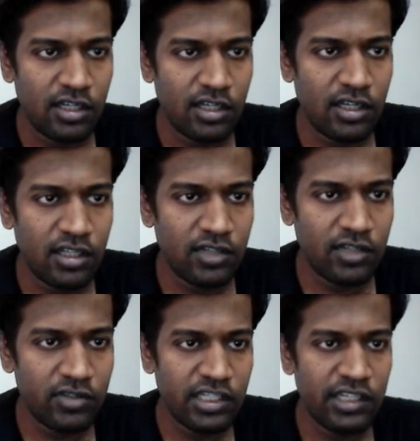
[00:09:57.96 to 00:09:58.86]
and then
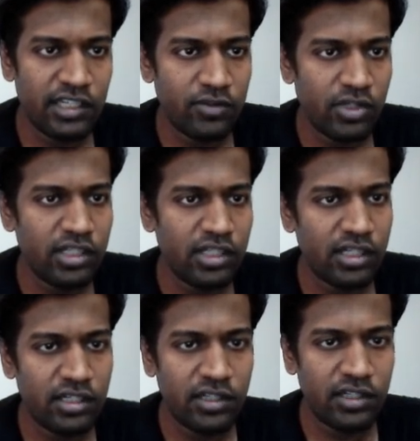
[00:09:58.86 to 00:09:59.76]
20
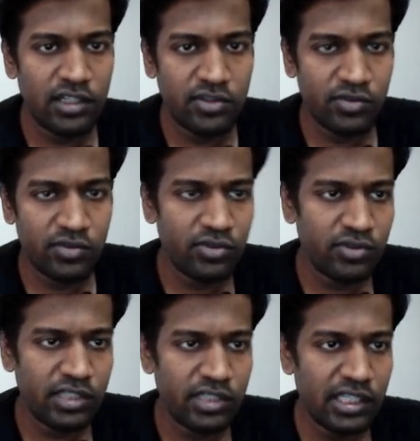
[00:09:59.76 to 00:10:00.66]
200, and then sold
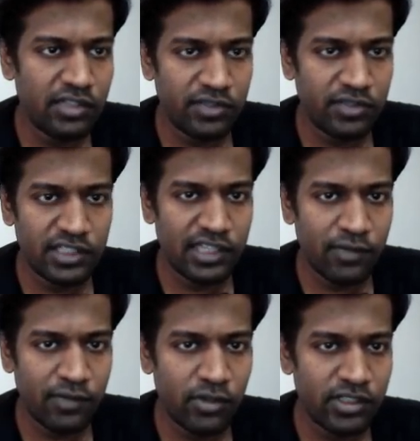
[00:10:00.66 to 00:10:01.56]
20, so that's
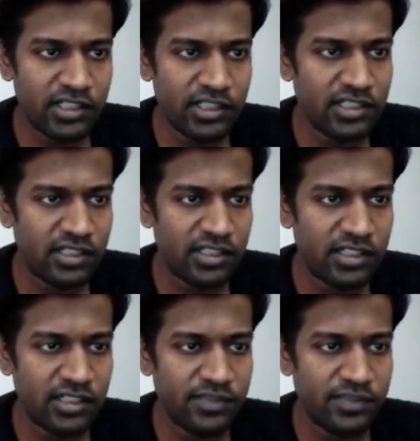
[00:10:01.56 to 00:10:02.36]
like what, 600.